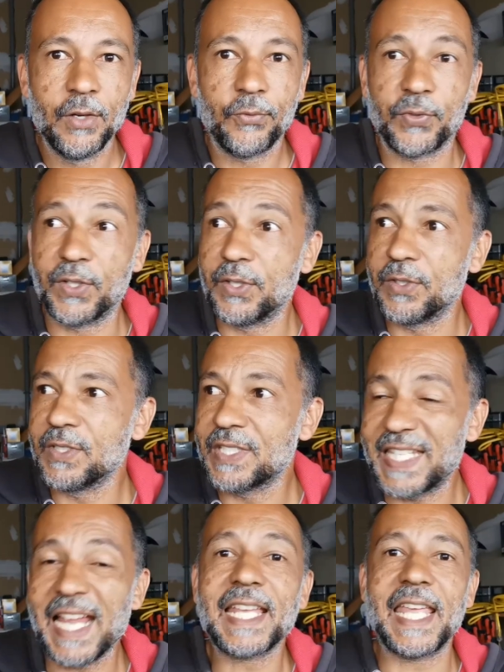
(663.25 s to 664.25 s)
for
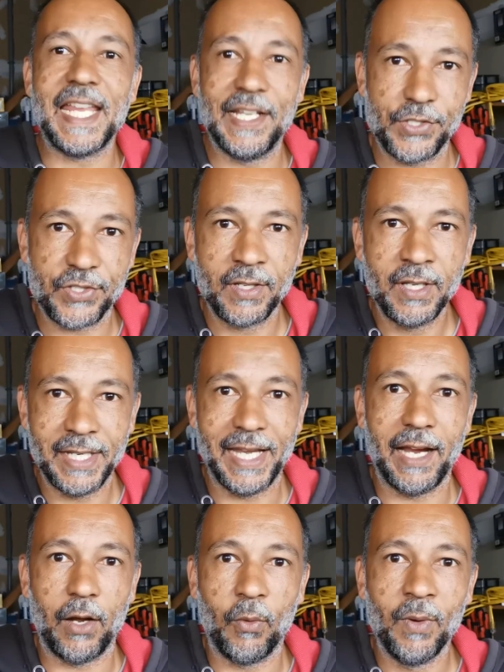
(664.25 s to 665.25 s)
decades
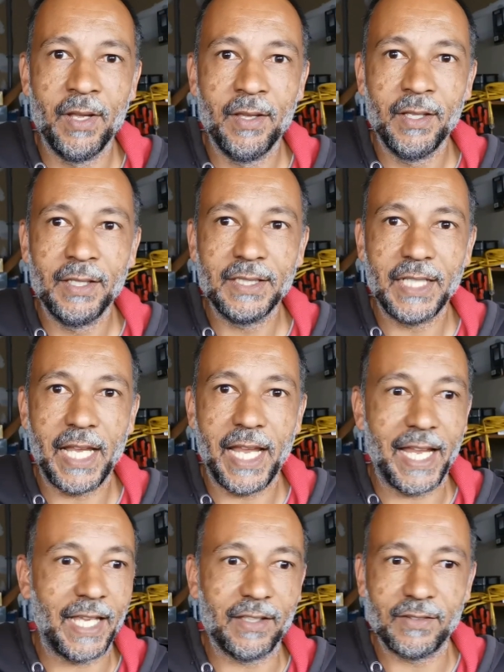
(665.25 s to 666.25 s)
now,
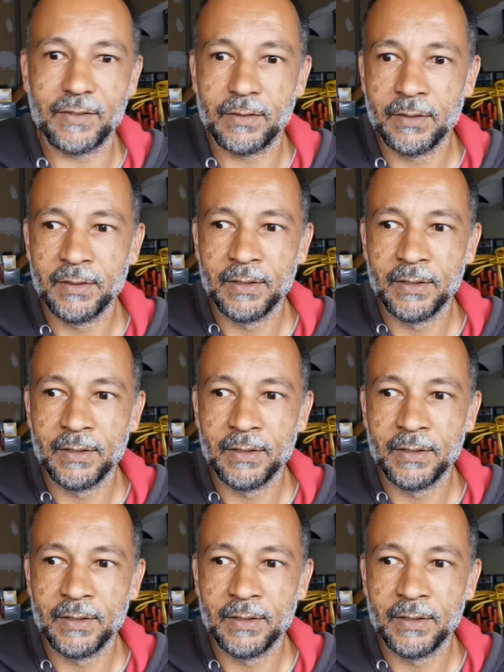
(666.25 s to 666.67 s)
and